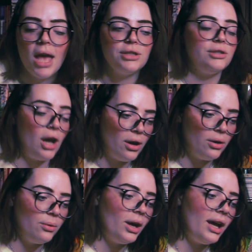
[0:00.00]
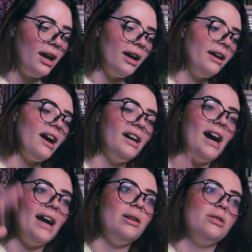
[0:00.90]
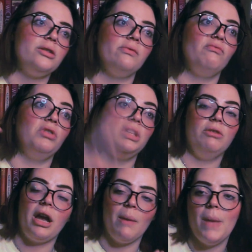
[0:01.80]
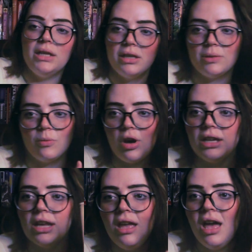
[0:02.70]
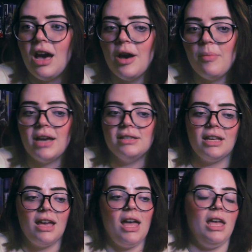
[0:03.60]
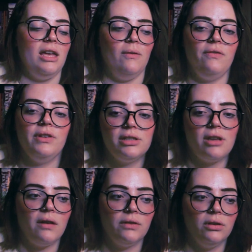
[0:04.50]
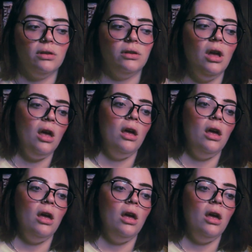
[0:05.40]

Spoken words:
So I really recommend this one as a philosophical